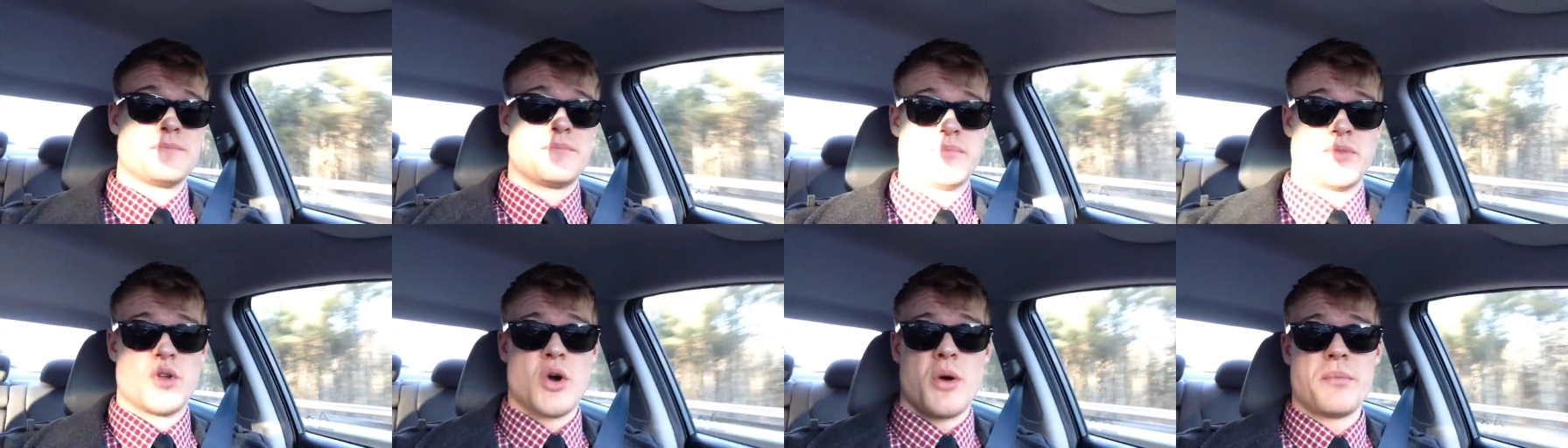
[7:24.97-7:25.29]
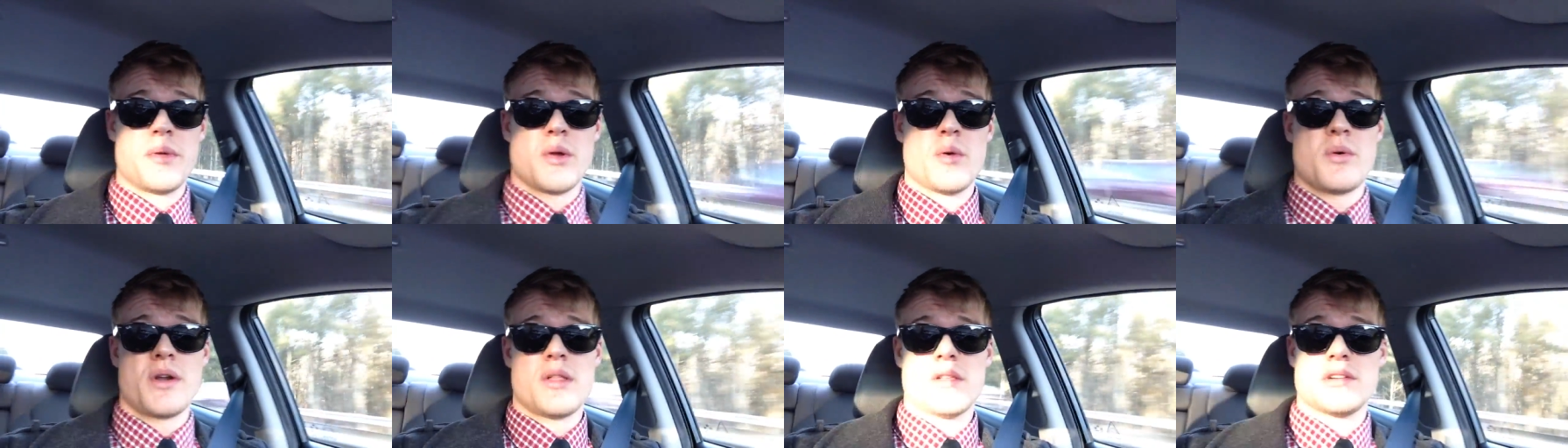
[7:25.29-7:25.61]
Don't
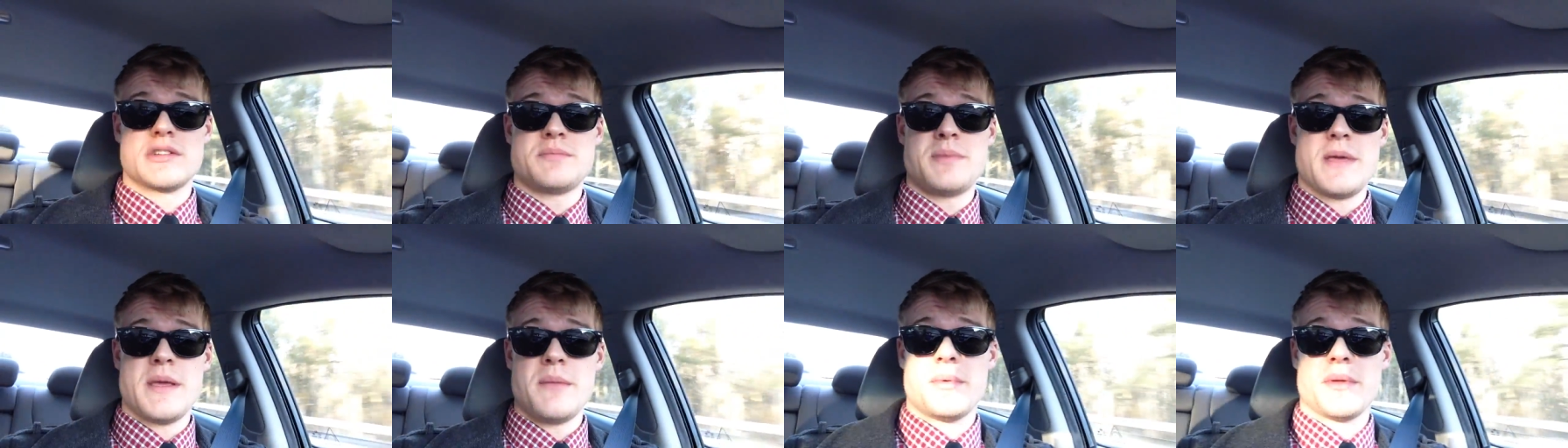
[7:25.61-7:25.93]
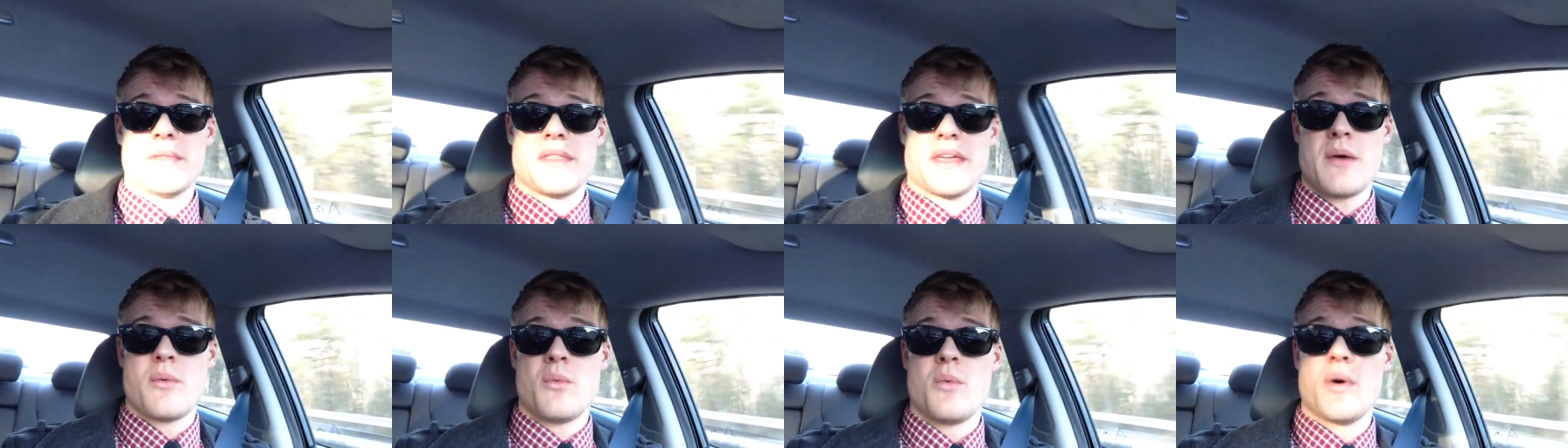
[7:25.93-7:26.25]
be one of those people
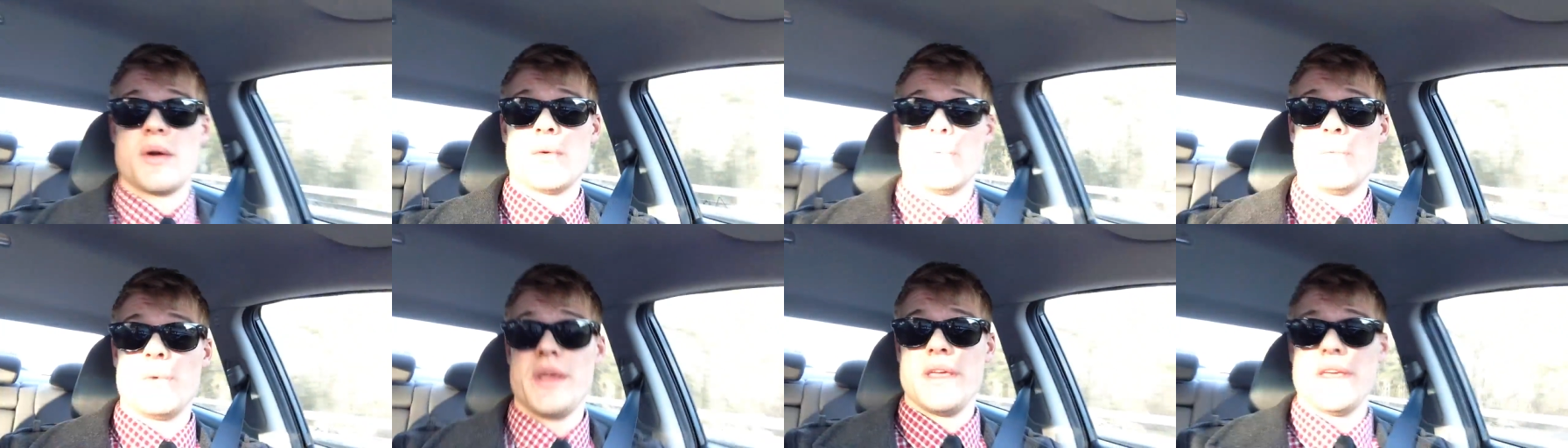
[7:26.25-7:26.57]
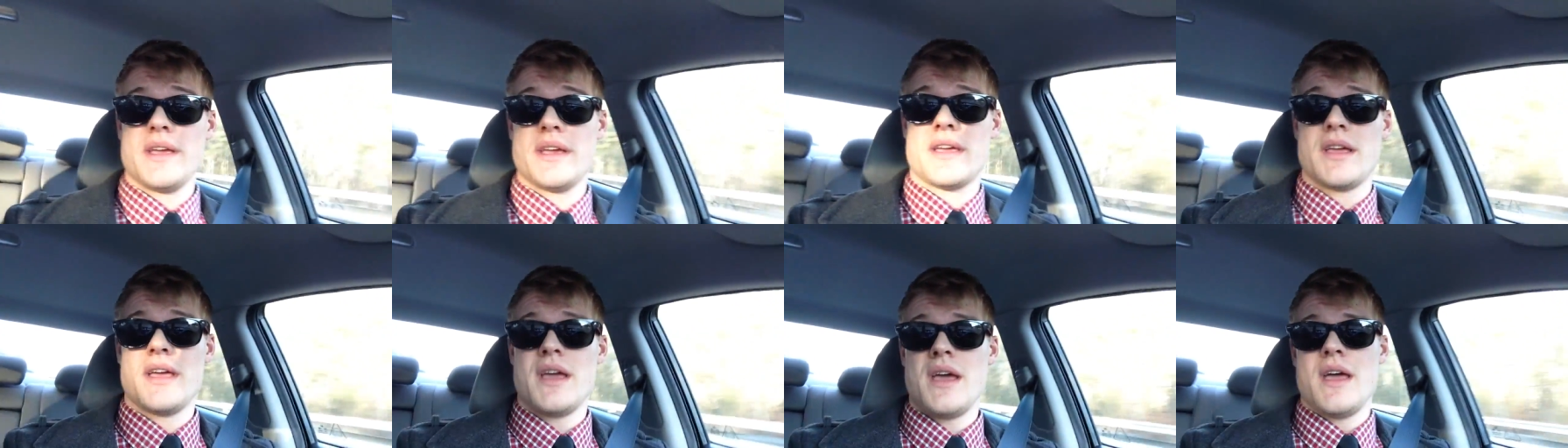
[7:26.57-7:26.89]
that one
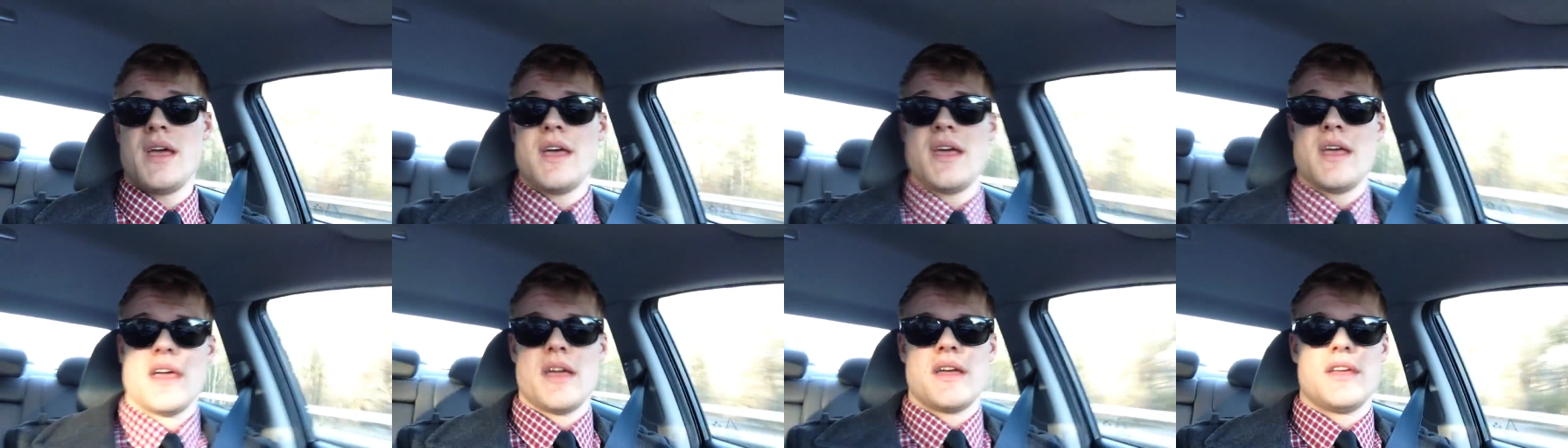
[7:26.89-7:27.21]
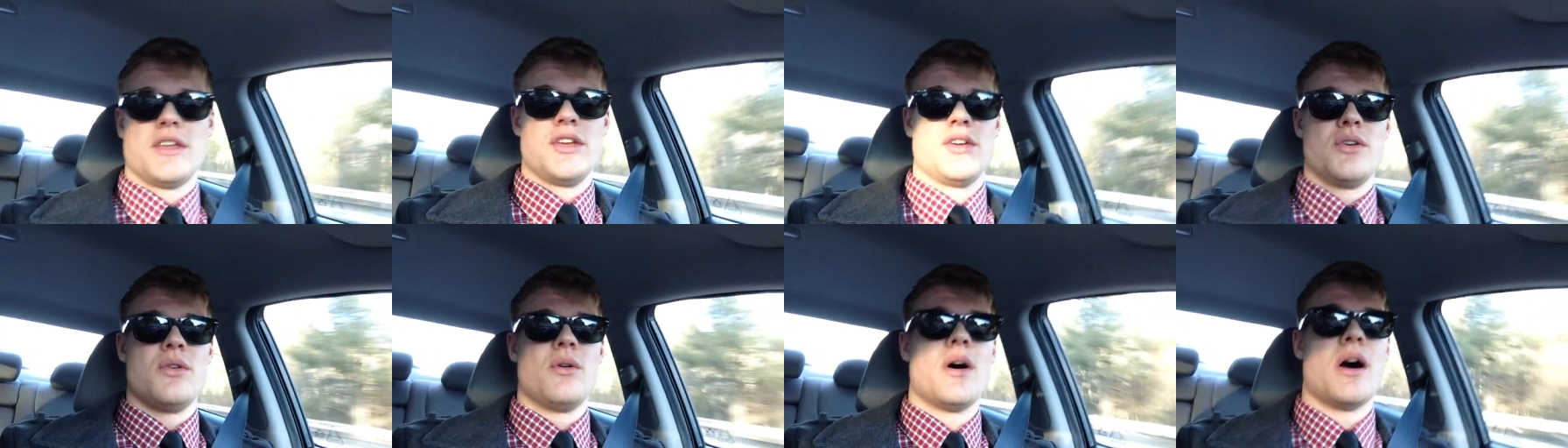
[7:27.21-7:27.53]
week
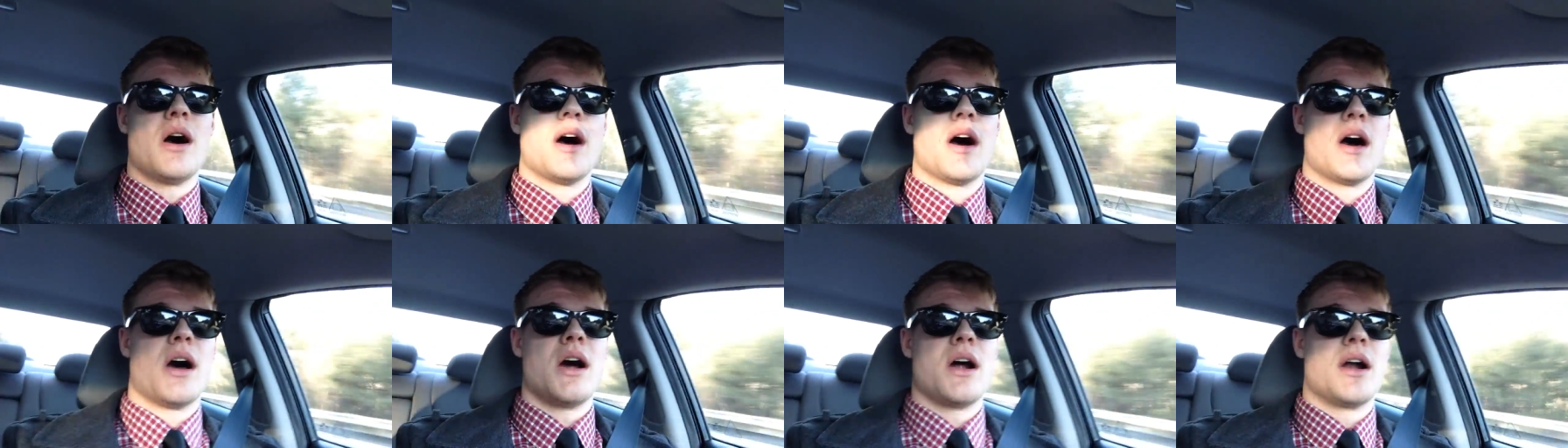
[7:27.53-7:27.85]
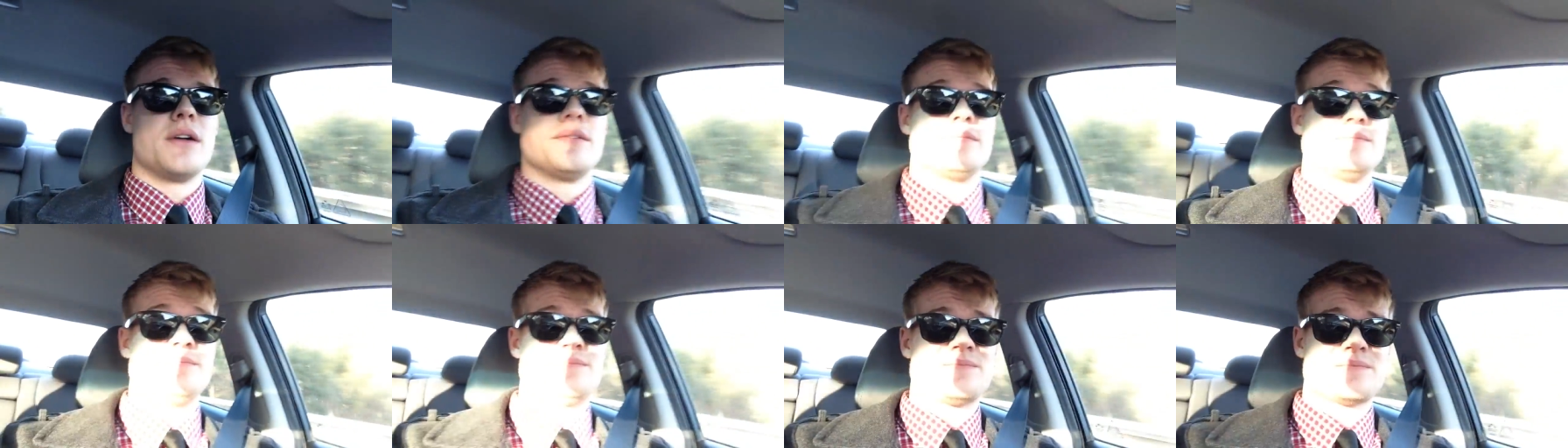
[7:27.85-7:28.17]
you
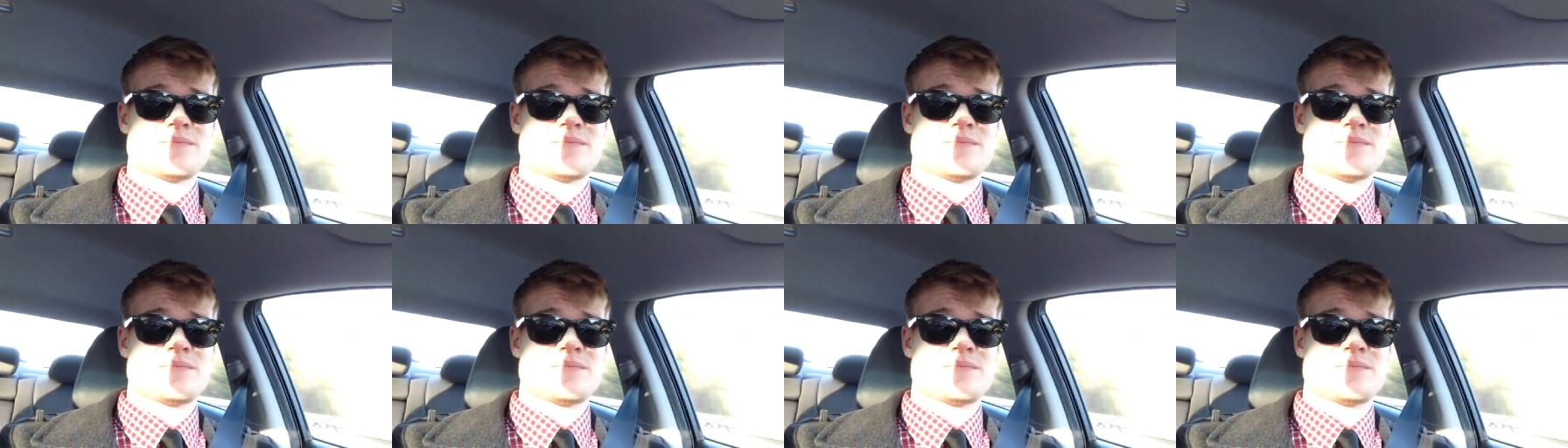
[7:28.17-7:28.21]
are,